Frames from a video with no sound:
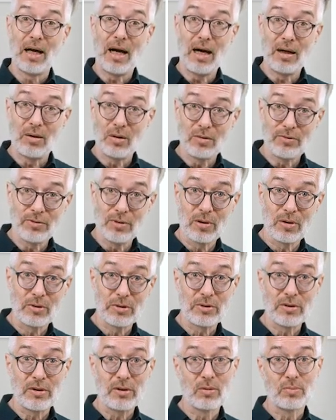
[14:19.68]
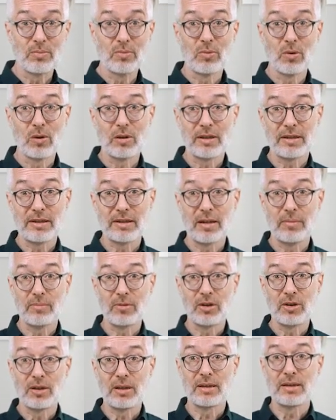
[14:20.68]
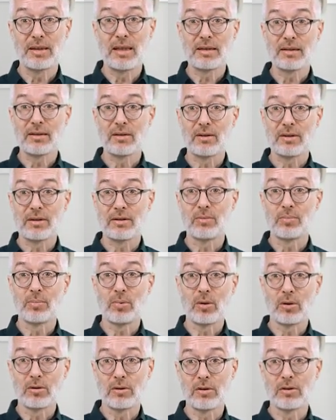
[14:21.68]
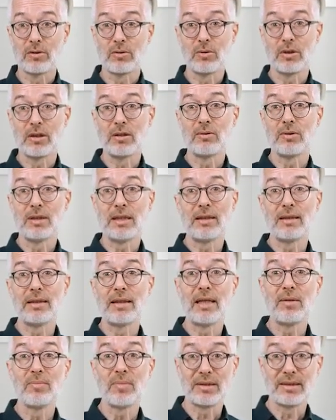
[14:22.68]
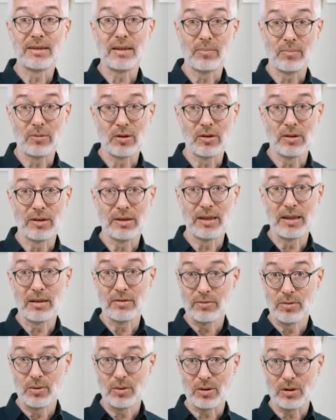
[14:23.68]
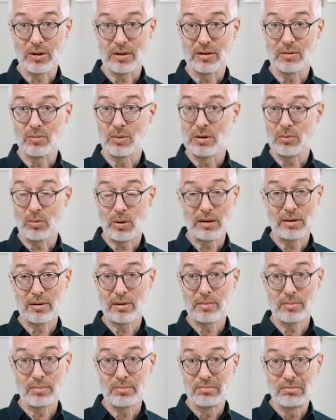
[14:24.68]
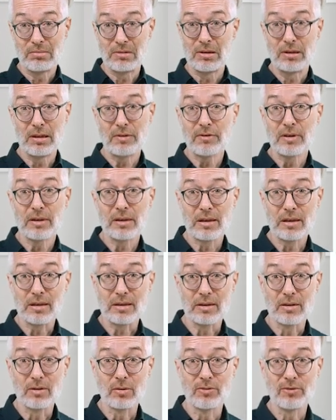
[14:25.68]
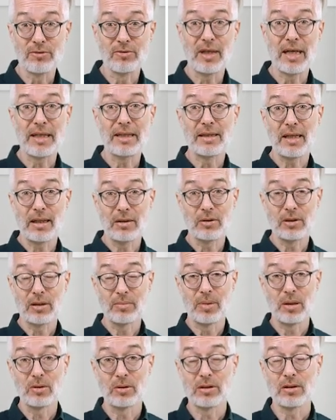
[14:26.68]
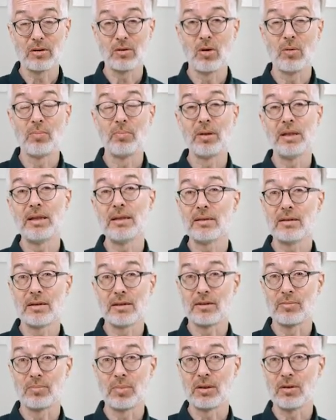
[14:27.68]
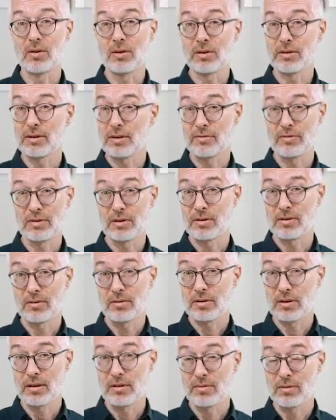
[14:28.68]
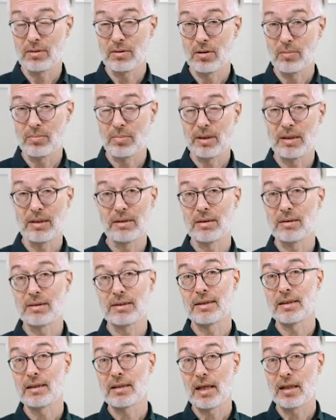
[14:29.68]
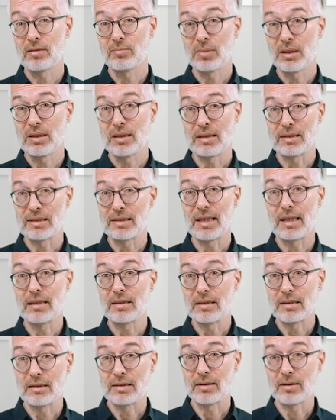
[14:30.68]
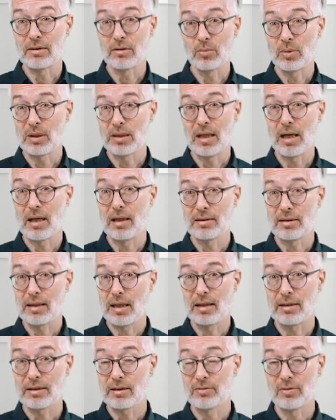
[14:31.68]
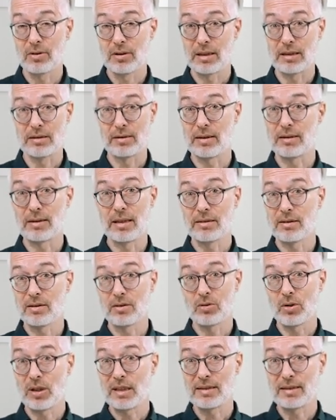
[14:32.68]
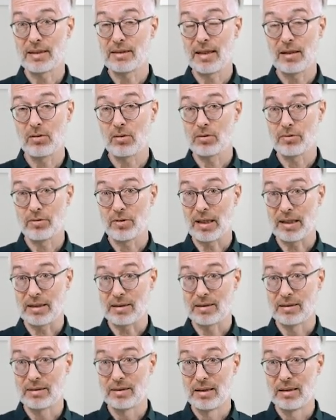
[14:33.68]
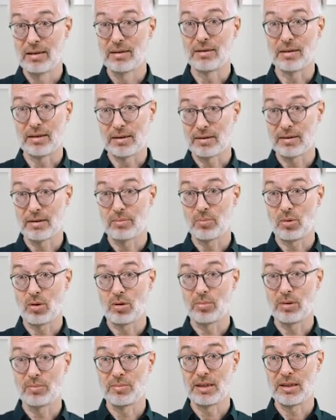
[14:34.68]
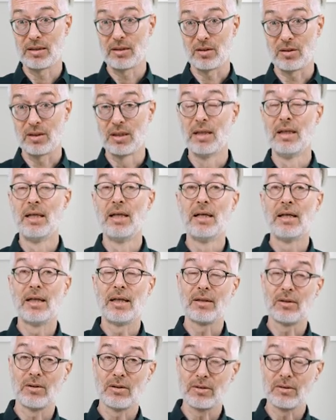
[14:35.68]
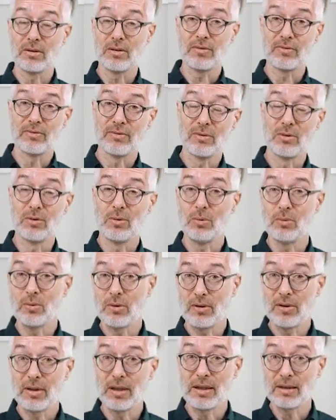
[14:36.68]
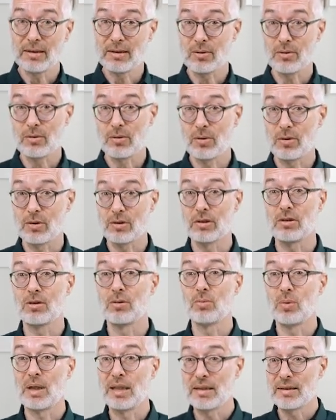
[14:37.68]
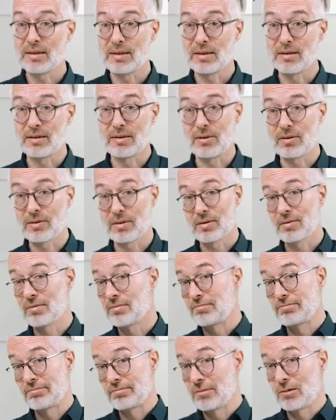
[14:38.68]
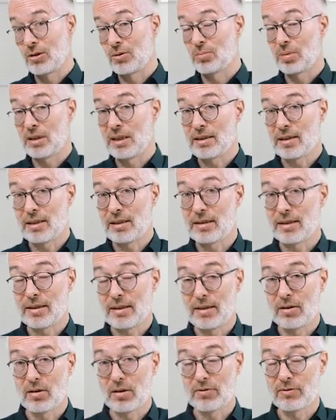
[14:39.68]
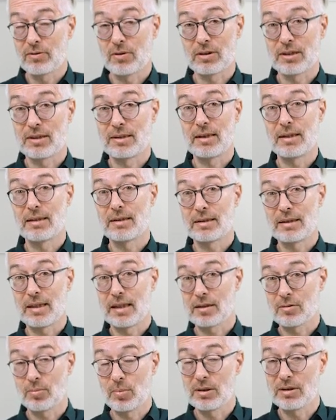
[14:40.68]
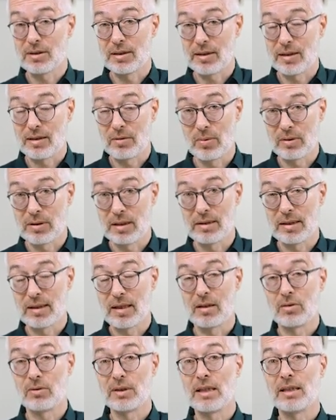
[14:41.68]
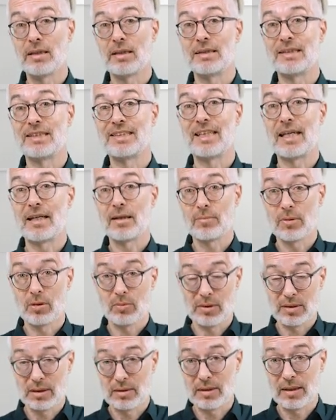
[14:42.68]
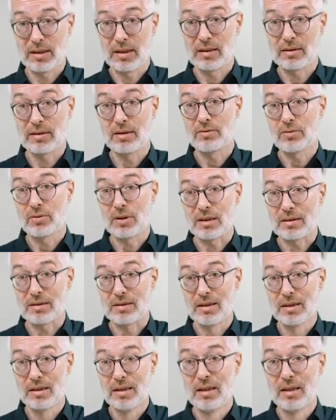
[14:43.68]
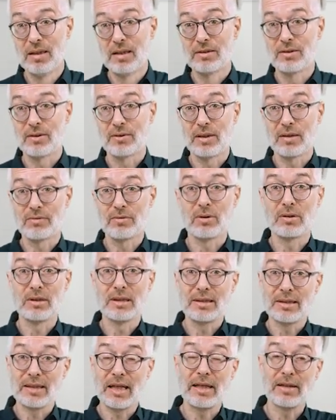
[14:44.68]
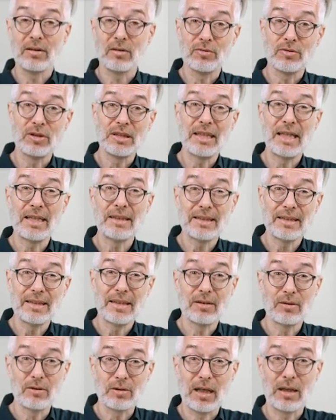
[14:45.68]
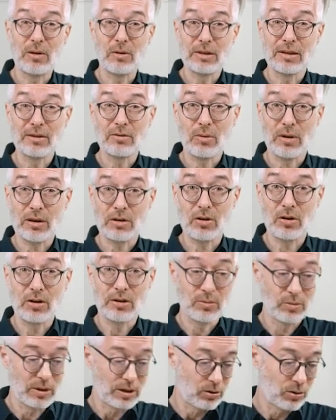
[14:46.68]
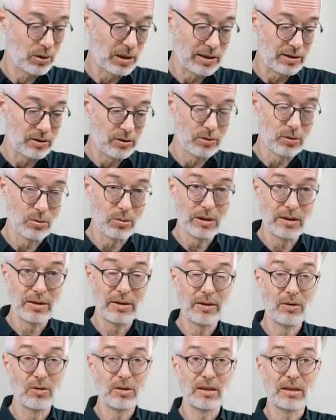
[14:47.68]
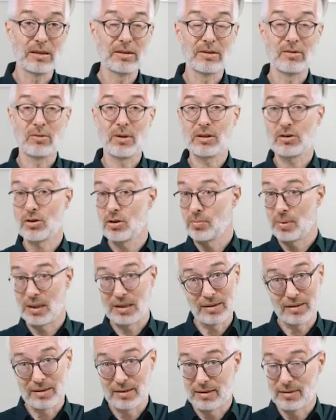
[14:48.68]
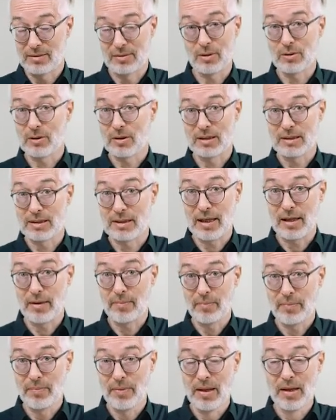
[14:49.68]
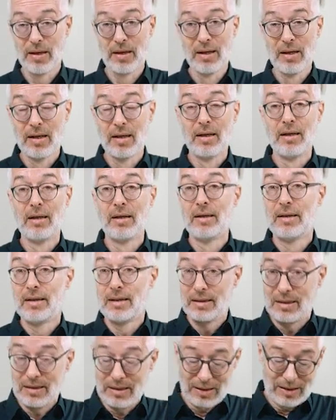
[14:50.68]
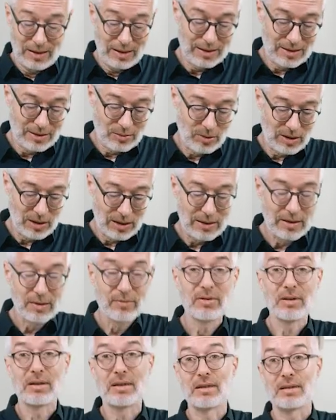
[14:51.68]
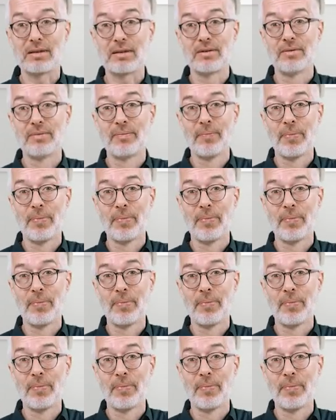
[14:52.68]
OWL follows the open world assumption and does not support the unique name assumption. Therefore, it will rather difficult to find out about the completeness because if it's not given complete, it still can be extended. So we can't ask for that. That doesn't raise an error flag. That's the problem there. And also if two things occur twice, it's not completely clear, if not stated explicitly, whether they are really the same or whether they are different. So therefore, these kind of testing on owl structures, we try to do it here in that structure, but it's not the same. It's really difficult.